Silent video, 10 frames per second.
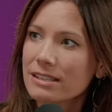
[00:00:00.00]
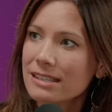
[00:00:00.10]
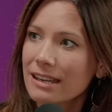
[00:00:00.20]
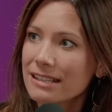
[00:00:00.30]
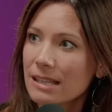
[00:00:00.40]

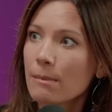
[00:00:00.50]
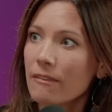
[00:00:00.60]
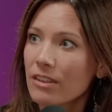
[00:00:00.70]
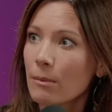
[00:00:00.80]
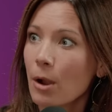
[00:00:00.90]
study, some
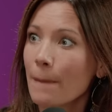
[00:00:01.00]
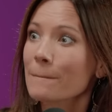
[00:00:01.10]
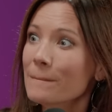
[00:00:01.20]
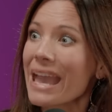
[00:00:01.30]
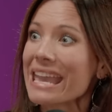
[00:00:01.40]
of them are
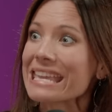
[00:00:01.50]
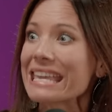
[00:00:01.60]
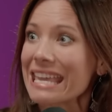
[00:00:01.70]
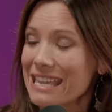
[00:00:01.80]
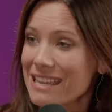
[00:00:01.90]

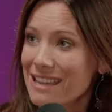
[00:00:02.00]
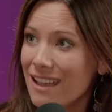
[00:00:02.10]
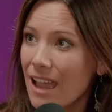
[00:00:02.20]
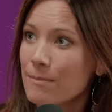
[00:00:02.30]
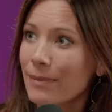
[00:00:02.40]
making
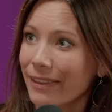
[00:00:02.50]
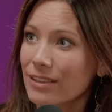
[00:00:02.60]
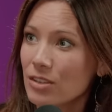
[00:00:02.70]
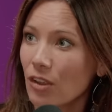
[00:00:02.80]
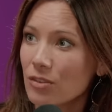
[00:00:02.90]
a
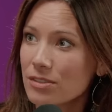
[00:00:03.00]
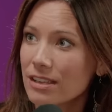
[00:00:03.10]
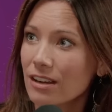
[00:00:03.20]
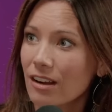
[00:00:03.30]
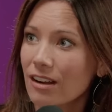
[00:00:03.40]
million dollars a
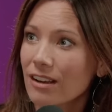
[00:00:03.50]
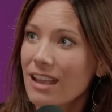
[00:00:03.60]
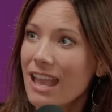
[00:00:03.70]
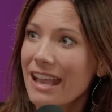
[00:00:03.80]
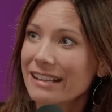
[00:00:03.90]
year
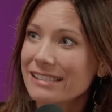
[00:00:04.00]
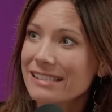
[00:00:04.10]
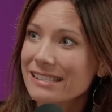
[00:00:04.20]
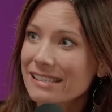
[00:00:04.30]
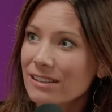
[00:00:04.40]
and
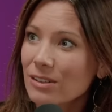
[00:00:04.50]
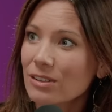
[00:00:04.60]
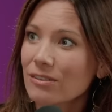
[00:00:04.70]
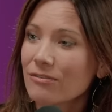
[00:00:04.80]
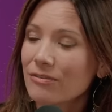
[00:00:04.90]

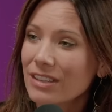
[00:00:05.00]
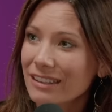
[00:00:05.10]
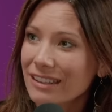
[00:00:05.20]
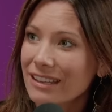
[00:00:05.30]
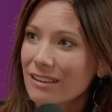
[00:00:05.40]
still
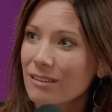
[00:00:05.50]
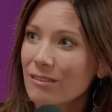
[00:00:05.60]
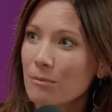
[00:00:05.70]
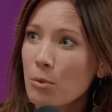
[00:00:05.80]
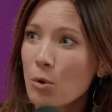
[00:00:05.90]
feeling
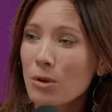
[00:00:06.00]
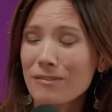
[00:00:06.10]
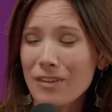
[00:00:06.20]
poor and